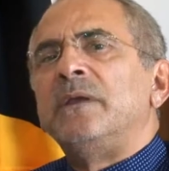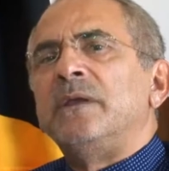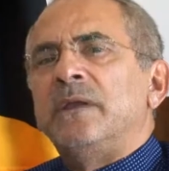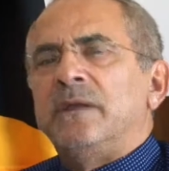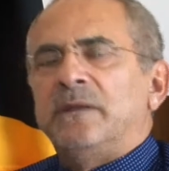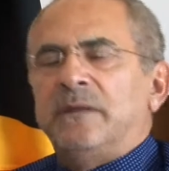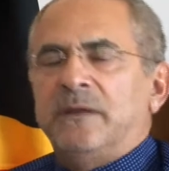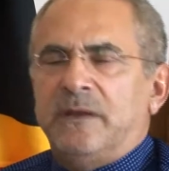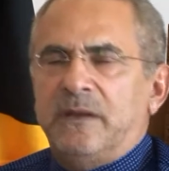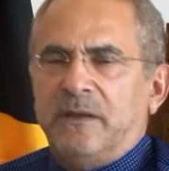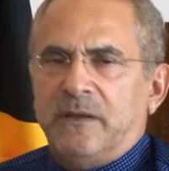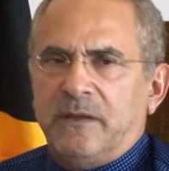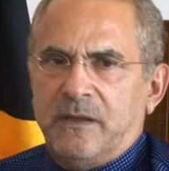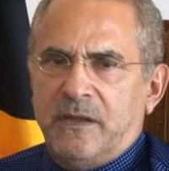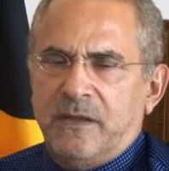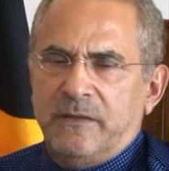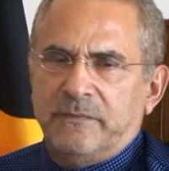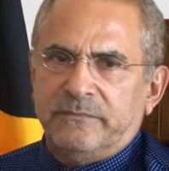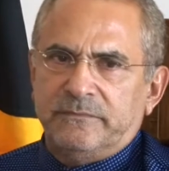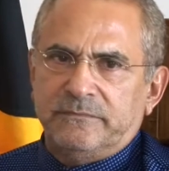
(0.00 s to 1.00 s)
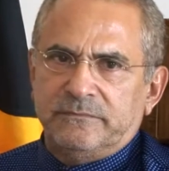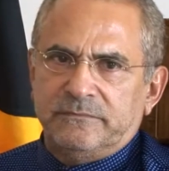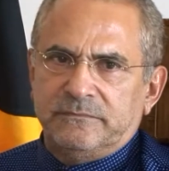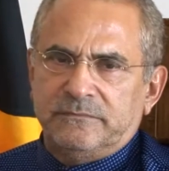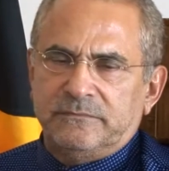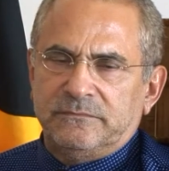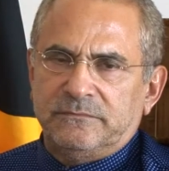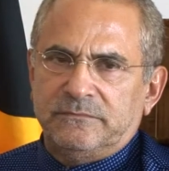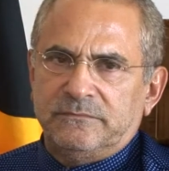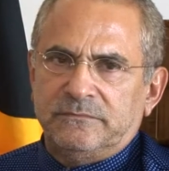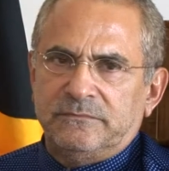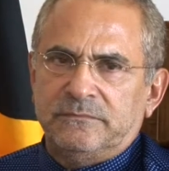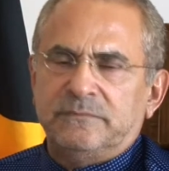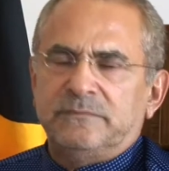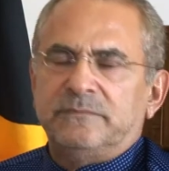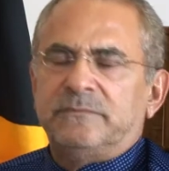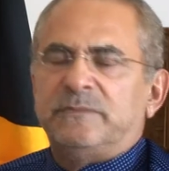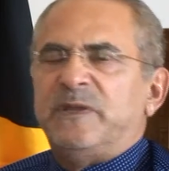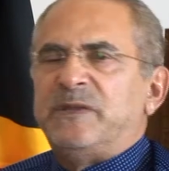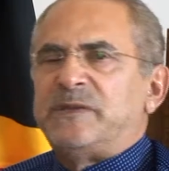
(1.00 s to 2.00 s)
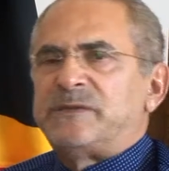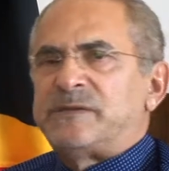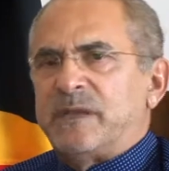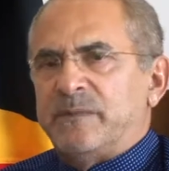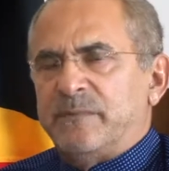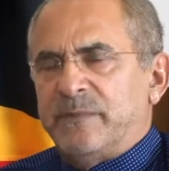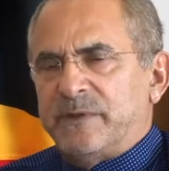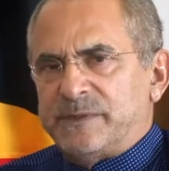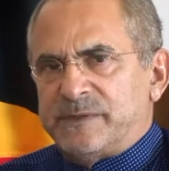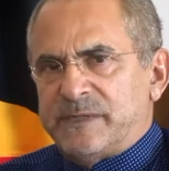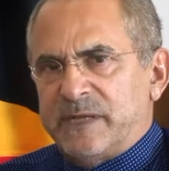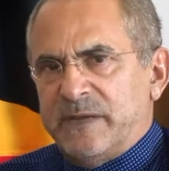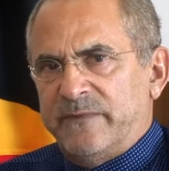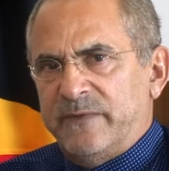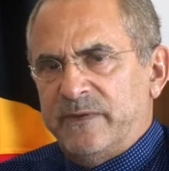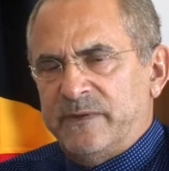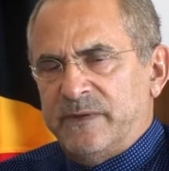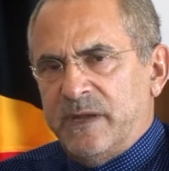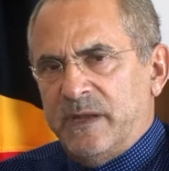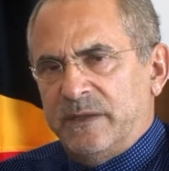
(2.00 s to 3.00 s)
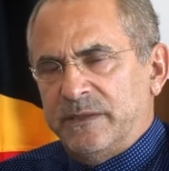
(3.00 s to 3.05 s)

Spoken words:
It didn't come. December 7,